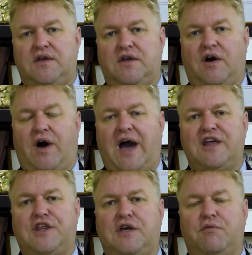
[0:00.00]
you know,
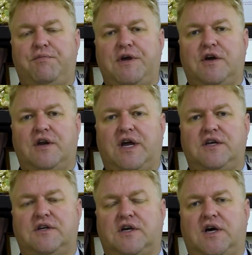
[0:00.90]
I think it would be a good
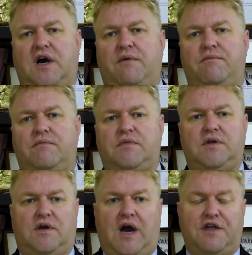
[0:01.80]
idea to come,
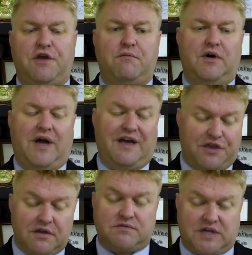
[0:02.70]
you know, I think, I
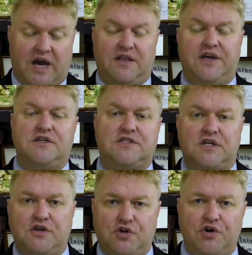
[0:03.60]
think Thailand is
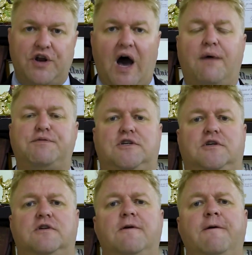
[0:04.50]
a good
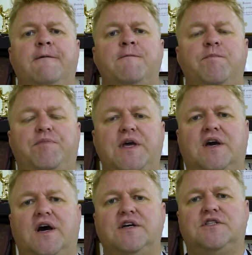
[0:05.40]
option
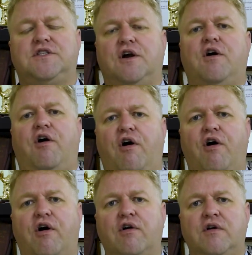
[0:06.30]
because there
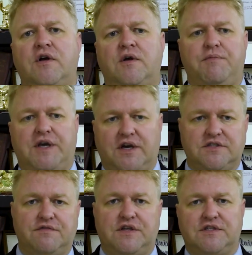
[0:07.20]
are,
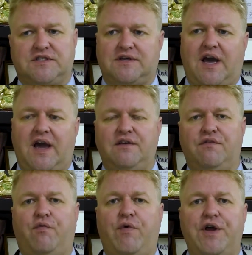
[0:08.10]
because of this kind
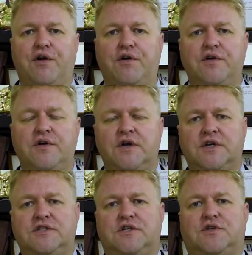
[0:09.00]
of weird
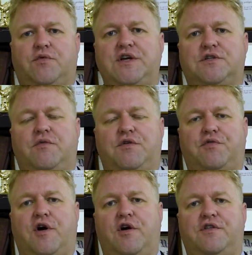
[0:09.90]
situation with
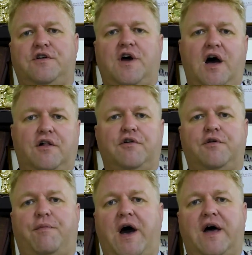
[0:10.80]
regard to the dollar,
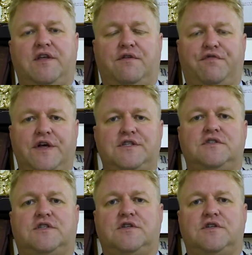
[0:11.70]
the baht, and the inflation